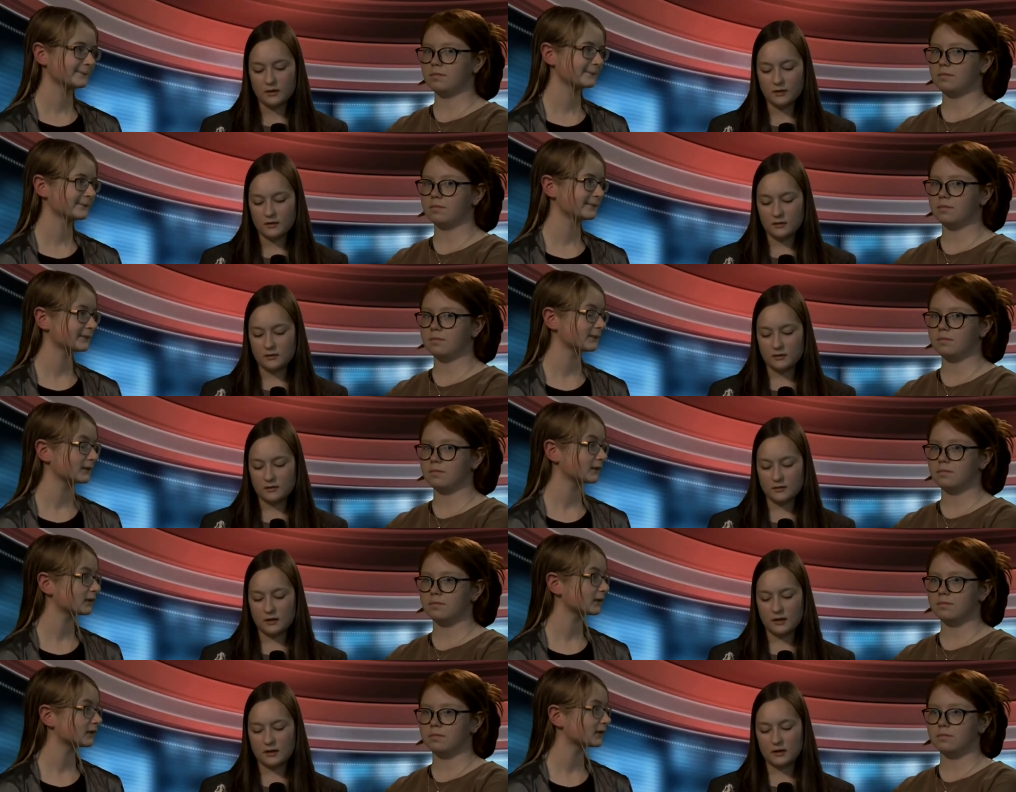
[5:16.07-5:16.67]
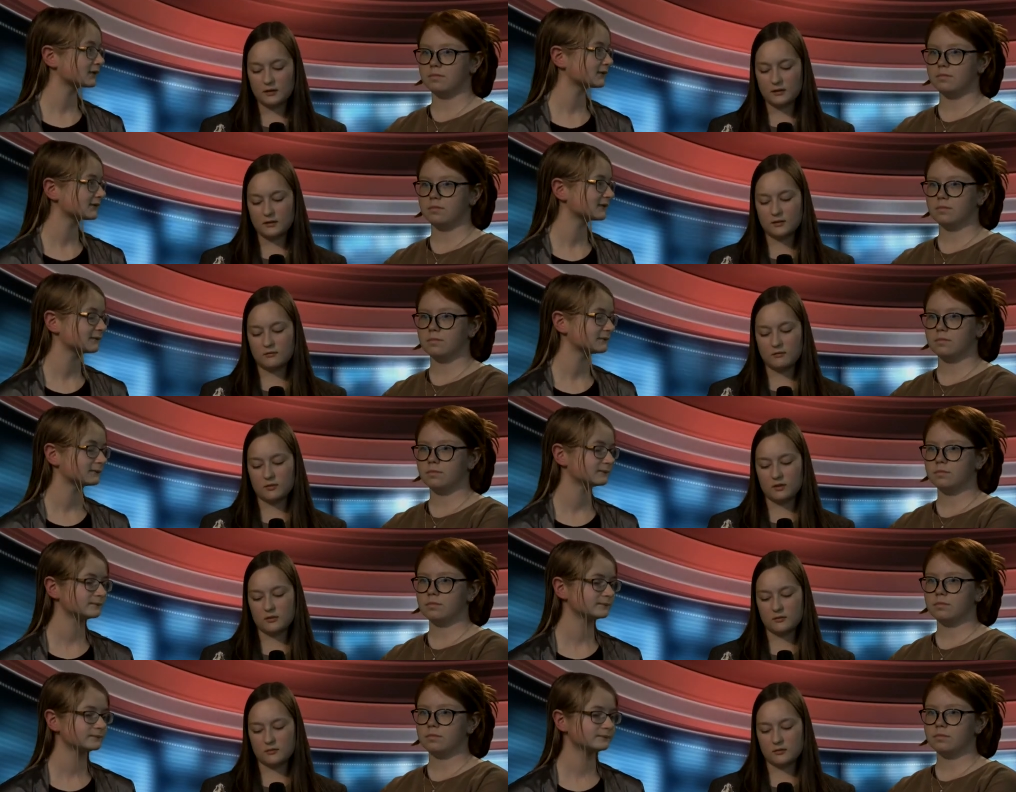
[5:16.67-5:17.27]
Speaker 1: This alien
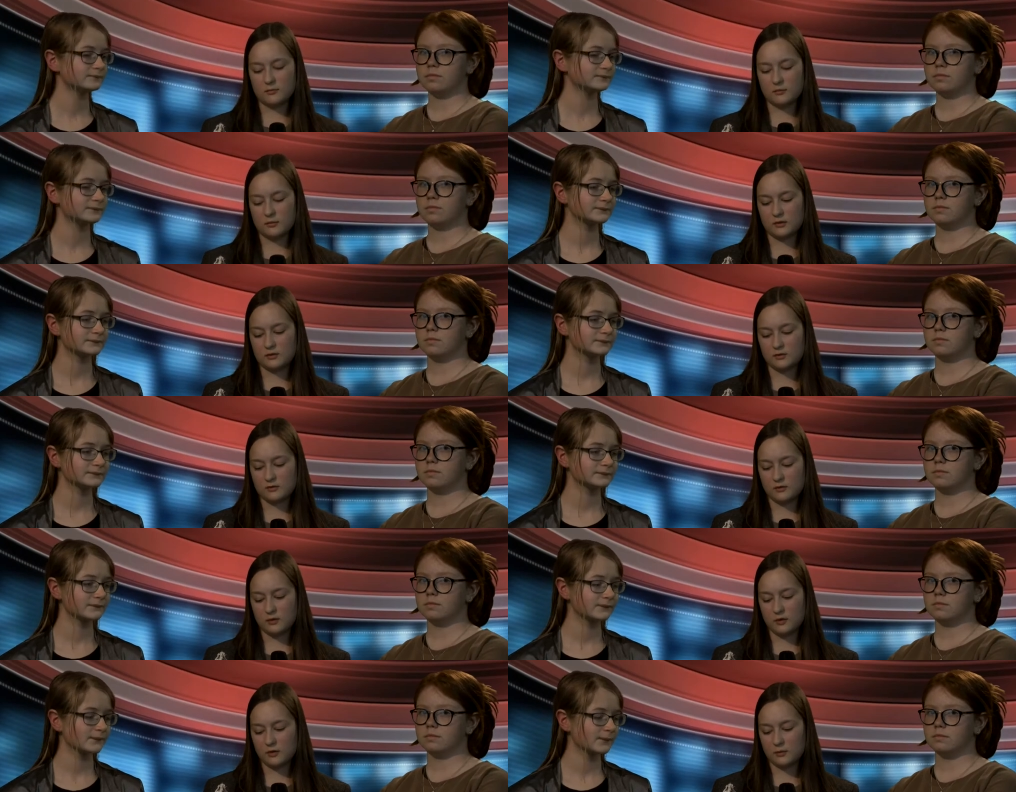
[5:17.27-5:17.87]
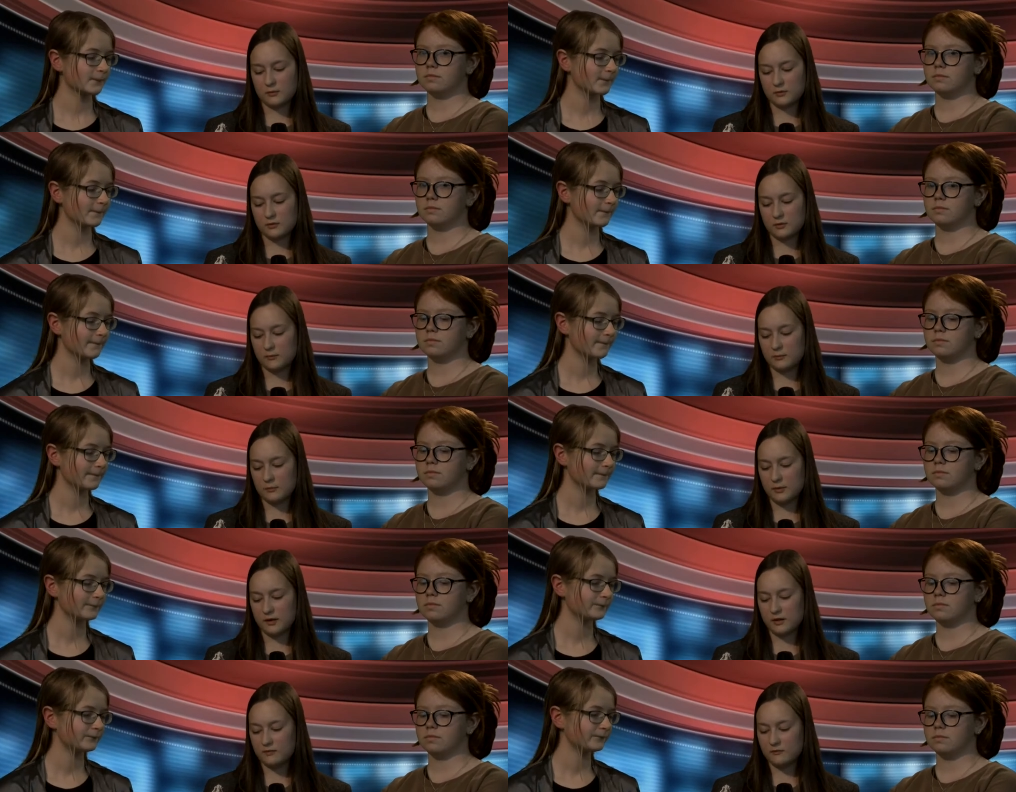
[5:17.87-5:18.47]
invasion must stir up some
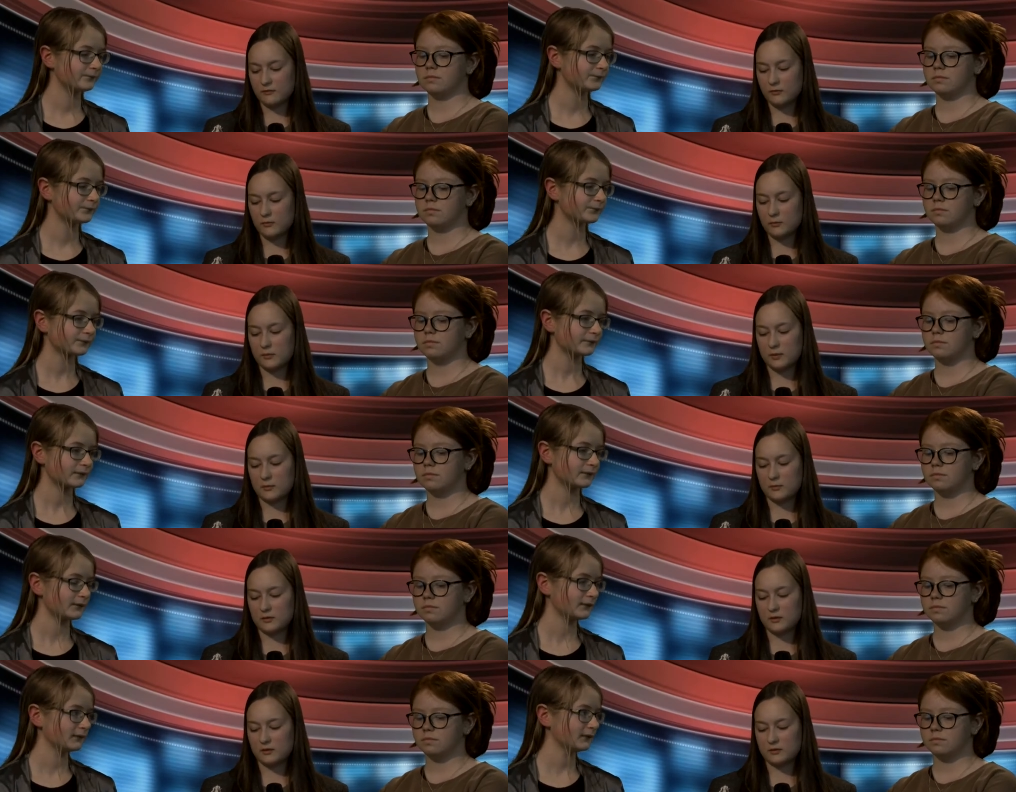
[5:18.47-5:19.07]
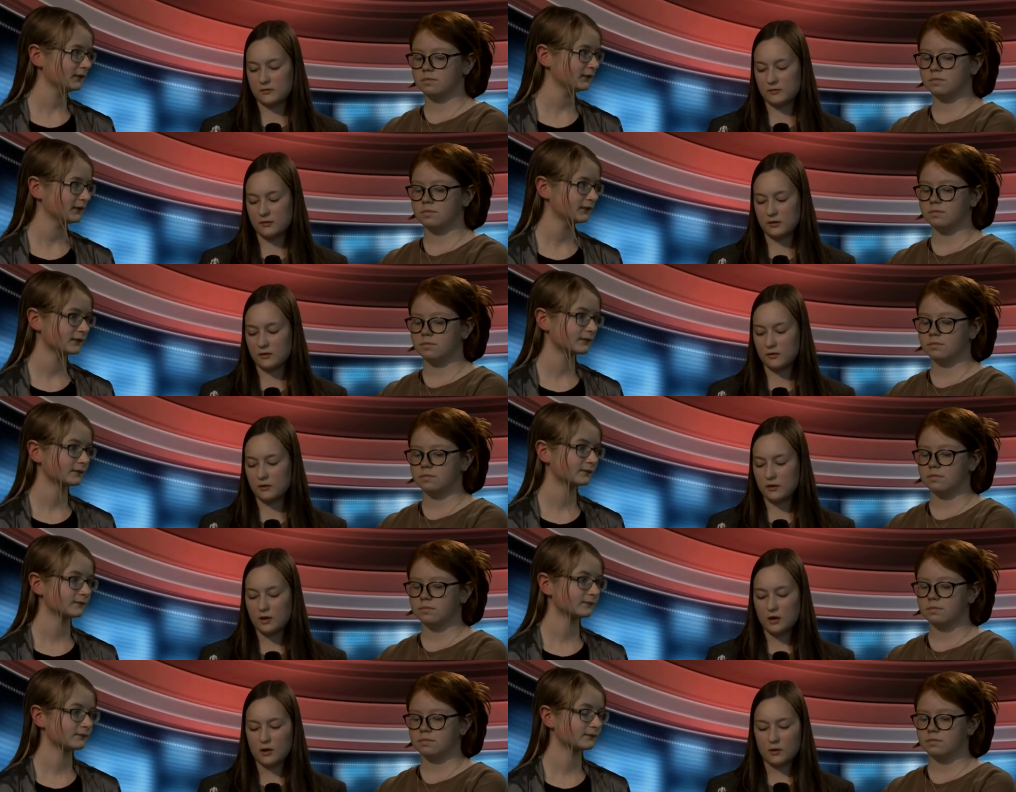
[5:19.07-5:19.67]
painful memories for
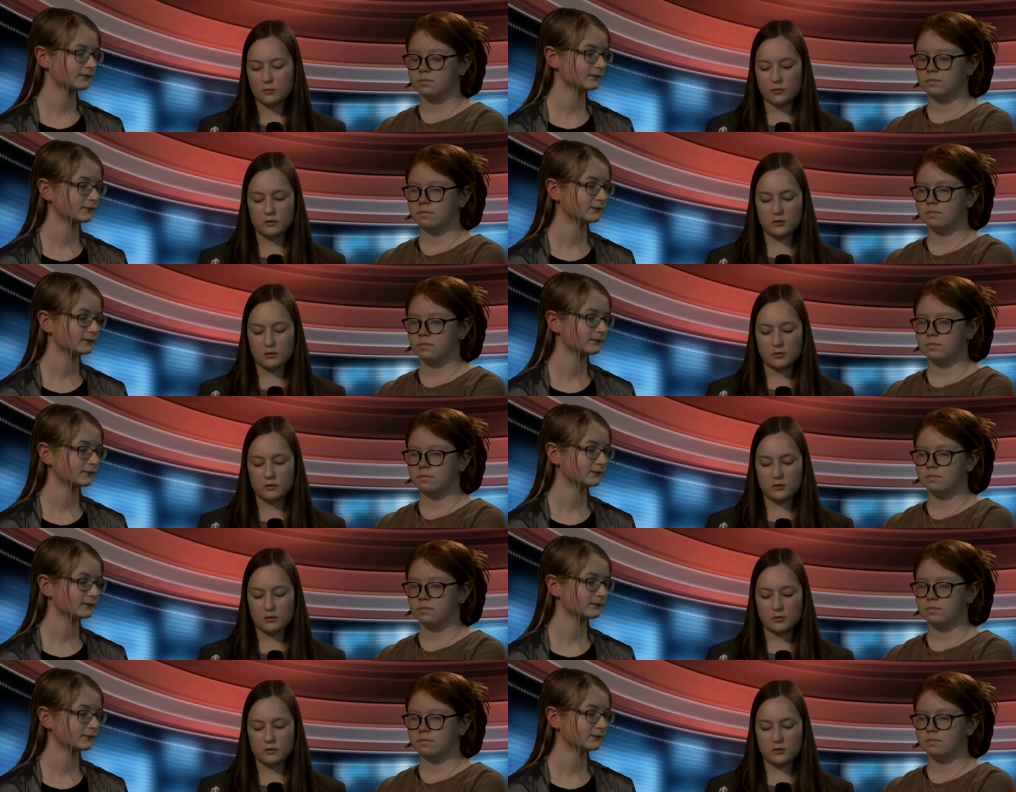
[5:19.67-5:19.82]
you. What